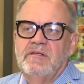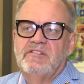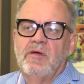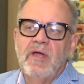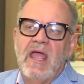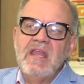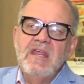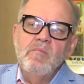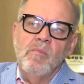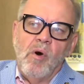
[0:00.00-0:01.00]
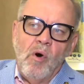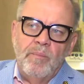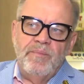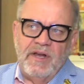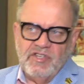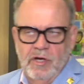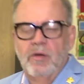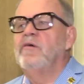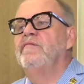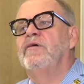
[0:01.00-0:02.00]
So any more pressure
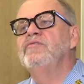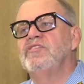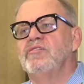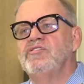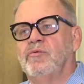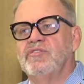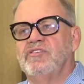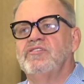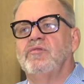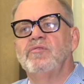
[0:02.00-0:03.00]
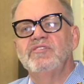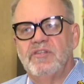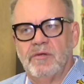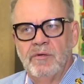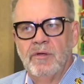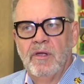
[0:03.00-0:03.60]
on those resources also